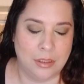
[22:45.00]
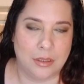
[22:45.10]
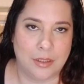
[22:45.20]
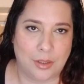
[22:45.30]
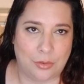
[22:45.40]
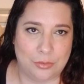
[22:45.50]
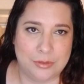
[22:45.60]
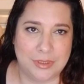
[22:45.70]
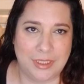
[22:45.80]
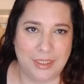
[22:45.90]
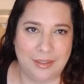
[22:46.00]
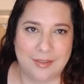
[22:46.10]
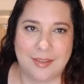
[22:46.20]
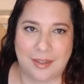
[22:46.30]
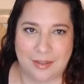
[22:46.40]
The only
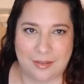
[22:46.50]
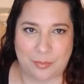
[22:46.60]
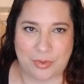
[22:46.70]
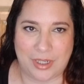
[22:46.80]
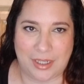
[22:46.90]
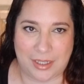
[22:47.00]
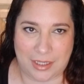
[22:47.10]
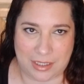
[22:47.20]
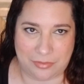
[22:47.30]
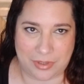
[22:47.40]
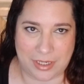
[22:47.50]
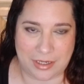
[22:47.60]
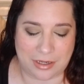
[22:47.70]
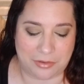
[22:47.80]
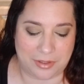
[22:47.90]
setting spray I have right
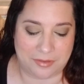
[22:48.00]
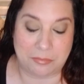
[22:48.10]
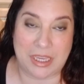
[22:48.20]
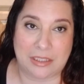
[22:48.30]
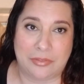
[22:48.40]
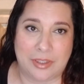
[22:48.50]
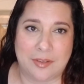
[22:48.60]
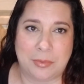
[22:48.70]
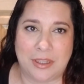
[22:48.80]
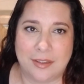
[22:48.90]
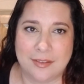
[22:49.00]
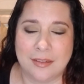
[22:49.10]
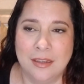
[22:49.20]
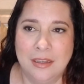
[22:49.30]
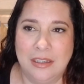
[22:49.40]
now is MAC Fix Plus.
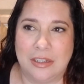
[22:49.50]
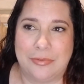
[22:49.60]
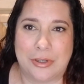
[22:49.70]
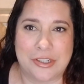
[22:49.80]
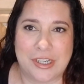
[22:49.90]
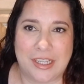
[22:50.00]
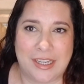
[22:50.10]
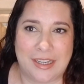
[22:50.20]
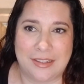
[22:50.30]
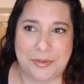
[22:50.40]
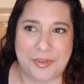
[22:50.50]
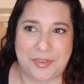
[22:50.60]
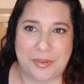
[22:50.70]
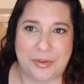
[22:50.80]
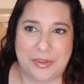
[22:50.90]
Unfortunately, that was
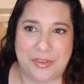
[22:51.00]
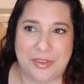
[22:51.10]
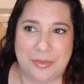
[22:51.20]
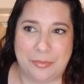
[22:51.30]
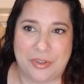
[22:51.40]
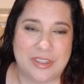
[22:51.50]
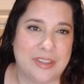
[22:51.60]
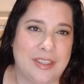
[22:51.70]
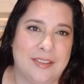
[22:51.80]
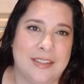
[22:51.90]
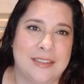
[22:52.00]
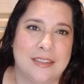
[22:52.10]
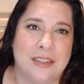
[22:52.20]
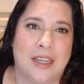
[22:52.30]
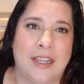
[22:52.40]
one of the things I did
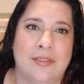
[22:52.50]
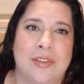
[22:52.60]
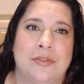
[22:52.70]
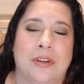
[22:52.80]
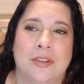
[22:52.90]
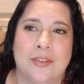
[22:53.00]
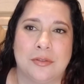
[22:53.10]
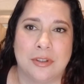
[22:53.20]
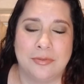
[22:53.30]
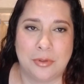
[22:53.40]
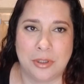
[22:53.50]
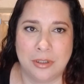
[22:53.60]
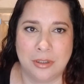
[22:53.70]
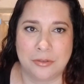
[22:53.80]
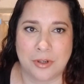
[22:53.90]
not have a drugstore
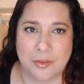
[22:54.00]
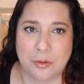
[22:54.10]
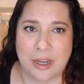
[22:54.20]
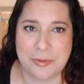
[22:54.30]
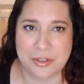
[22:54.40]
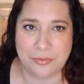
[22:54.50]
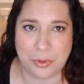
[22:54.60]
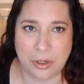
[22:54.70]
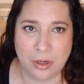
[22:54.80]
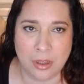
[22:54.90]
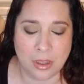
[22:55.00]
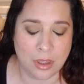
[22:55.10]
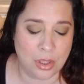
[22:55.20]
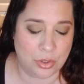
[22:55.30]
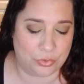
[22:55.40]
option for.
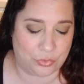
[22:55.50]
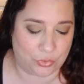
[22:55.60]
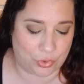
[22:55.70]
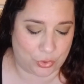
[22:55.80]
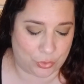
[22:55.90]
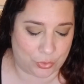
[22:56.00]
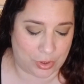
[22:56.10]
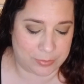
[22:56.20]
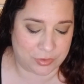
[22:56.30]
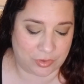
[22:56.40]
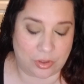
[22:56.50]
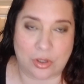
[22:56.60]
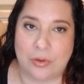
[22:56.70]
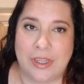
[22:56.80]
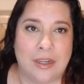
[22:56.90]
So I'm just going to
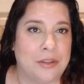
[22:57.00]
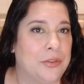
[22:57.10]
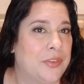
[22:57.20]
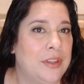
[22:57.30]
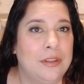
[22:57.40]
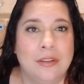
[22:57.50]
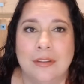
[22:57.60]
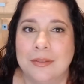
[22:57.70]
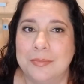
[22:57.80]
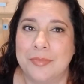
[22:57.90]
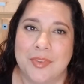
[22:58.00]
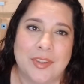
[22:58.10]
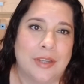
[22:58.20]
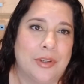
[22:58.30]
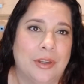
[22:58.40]
go ahead and use it, see
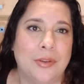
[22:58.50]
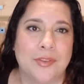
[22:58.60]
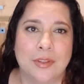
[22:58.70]
how it goes.